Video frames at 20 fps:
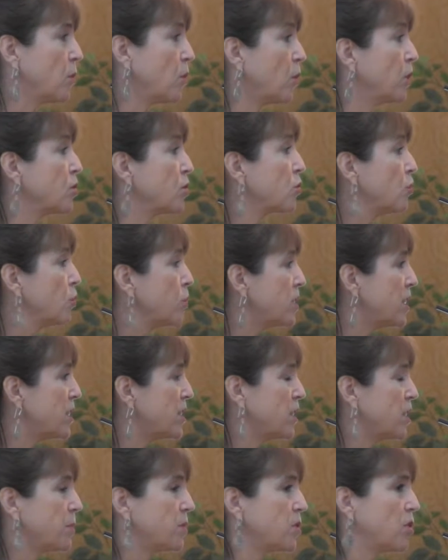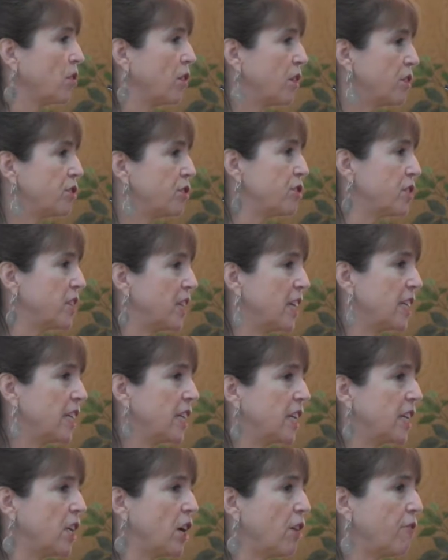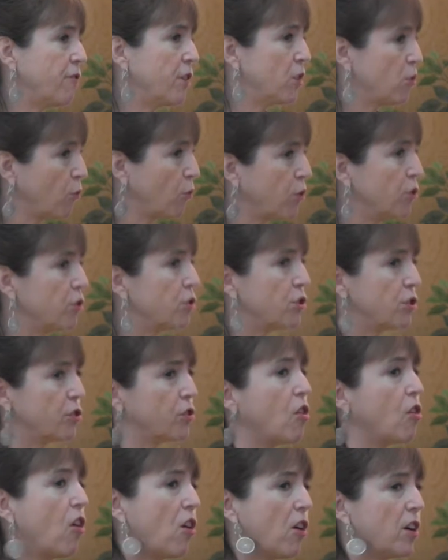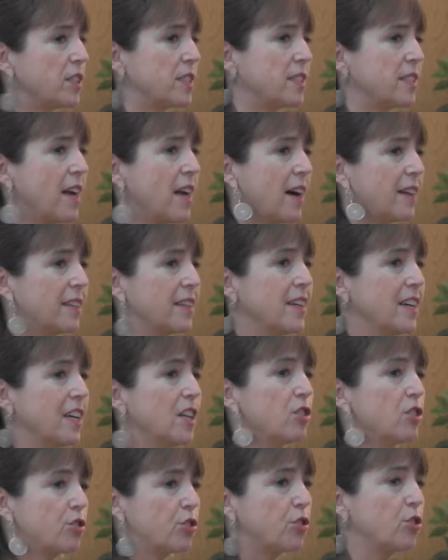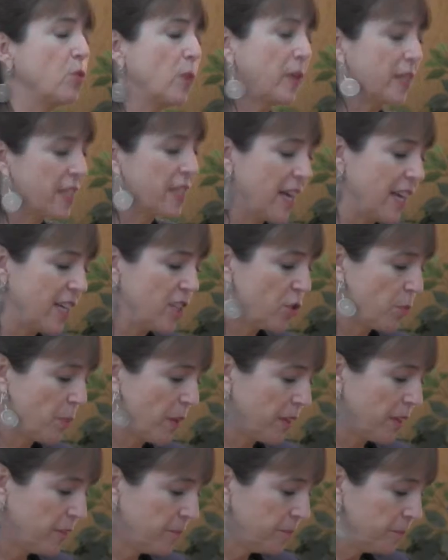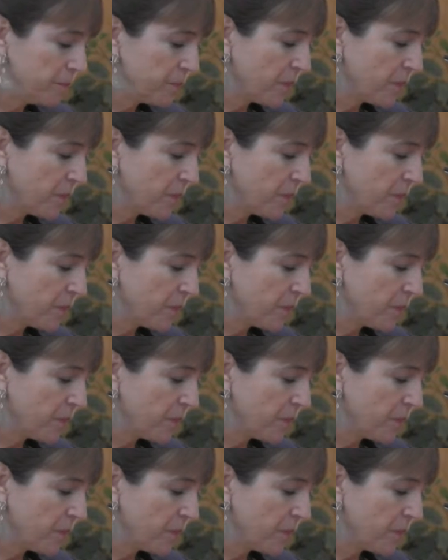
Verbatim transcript: or school systems are understanding enough in order to cause that true engagement.